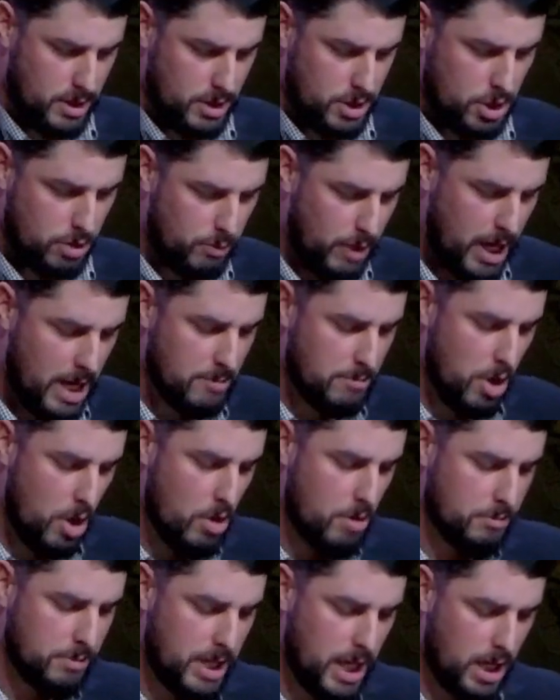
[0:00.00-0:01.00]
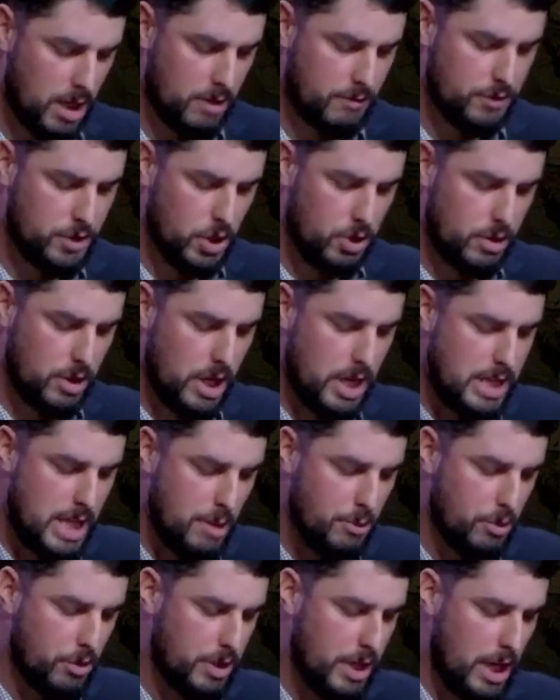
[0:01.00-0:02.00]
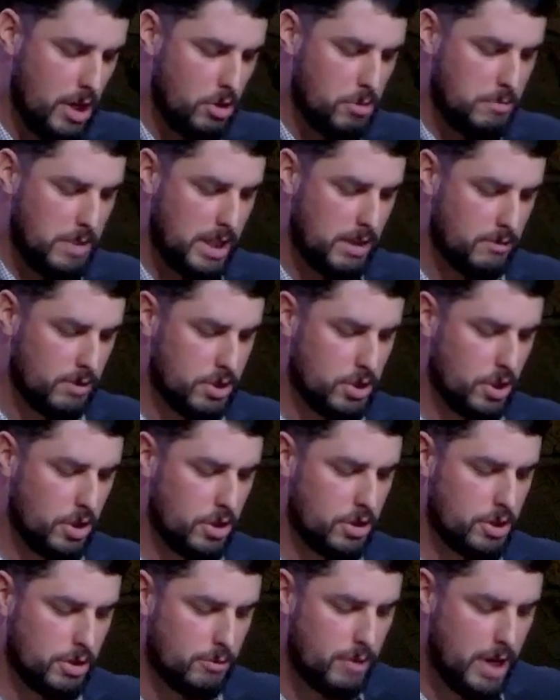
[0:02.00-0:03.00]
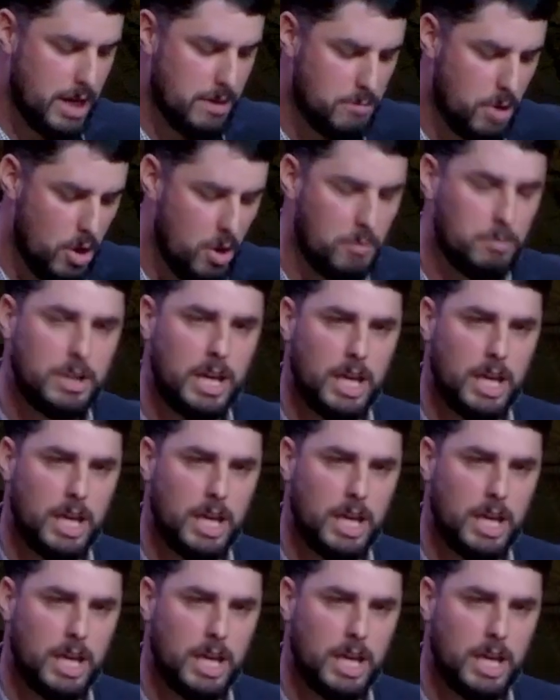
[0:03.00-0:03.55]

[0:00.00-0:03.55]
to Rehoboam, king of Judah, and they will kill me and return to Rehoboam,